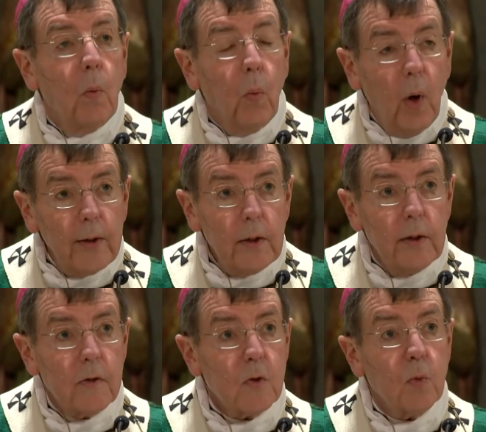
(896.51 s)

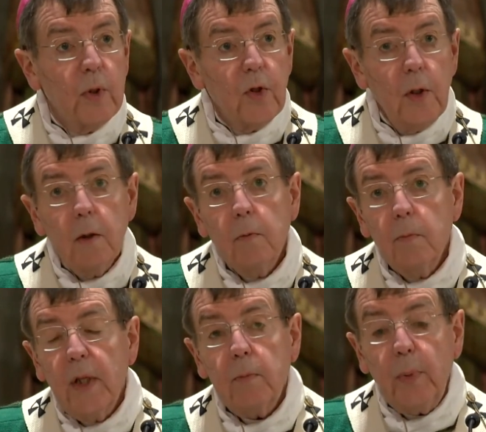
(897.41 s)
oneness with Him that